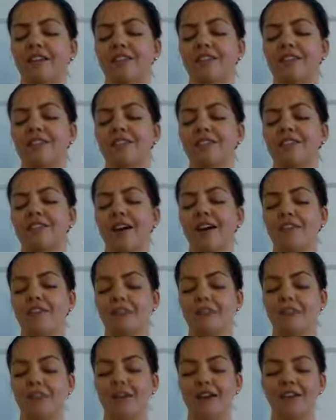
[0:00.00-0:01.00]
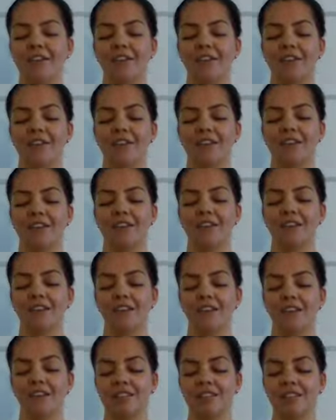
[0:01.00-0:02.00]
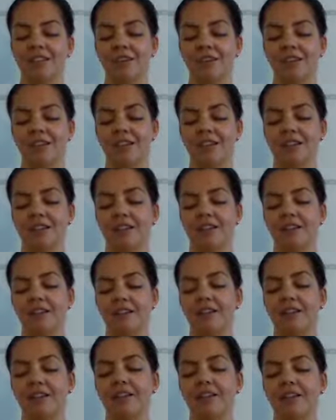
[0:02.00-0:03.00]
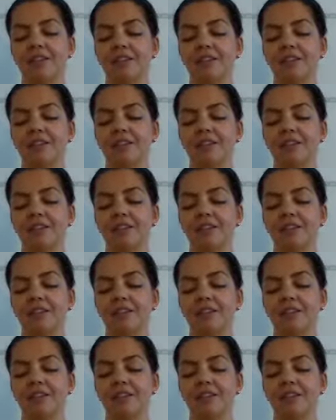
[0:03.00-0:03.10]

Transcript: and then soften back down again as you exhale.